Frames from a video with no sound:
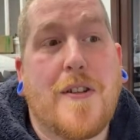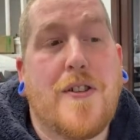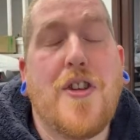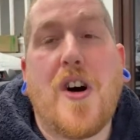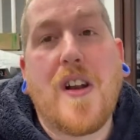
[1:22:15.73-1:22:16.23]

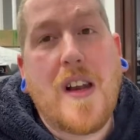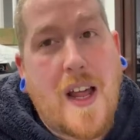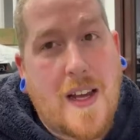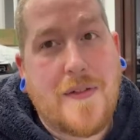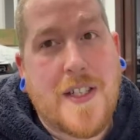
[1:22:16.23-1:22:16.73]
not
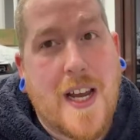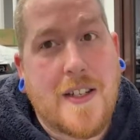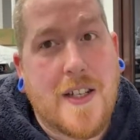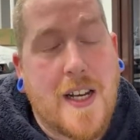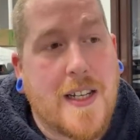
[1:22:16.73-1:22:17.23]
life
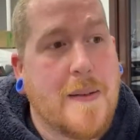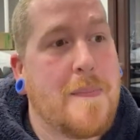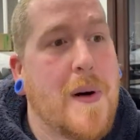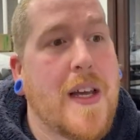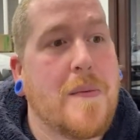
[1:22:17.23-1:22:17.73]
changing,
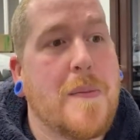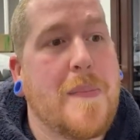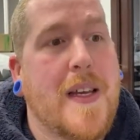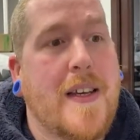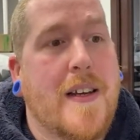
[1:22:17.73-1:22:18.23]
but it would
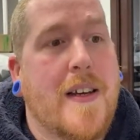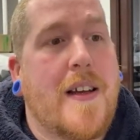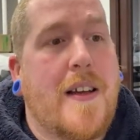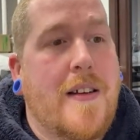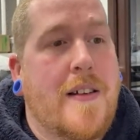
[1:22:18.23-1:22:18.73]
be
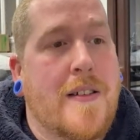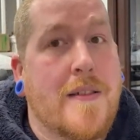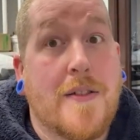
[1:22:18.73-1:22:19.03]
uh,